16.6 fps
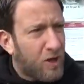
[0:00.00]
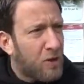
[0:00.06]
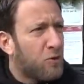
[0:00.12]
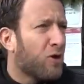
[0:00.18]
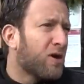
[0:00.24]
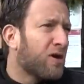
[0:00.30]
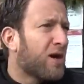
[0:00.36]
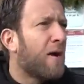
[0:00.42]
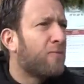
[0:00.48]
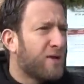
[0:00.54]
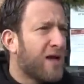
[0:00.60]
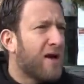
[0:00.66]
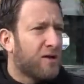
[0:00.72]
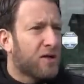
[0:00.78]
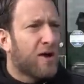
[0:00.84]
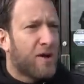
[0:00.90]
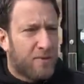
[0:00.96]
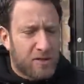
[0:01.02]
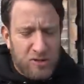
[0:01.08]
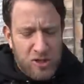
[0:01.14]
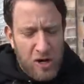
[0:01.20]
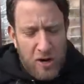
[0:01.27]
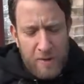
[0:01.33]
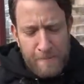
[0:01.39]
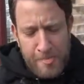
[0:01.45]
You can come, yeah, you come in,
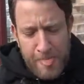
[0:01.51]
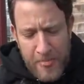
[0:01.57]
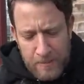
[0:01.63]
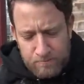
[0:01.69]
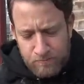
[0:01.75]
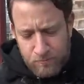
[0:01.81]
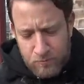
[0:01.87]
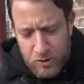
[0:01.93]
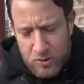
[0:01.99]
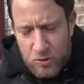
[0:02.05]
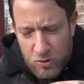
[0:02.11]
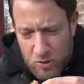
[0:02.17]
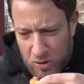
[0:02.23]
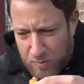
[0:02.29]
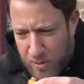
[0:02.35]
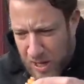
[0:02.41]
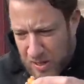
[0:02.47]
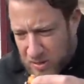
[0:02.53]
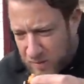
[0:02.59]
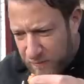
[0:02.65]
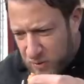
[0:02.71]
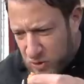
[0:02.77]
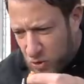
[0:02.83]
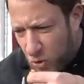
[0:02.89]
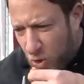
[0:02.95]
sorry. Just doing the pasta
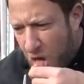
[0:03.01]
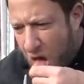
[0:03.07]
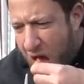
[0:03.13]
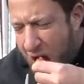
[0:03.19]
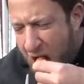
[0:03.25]
soul.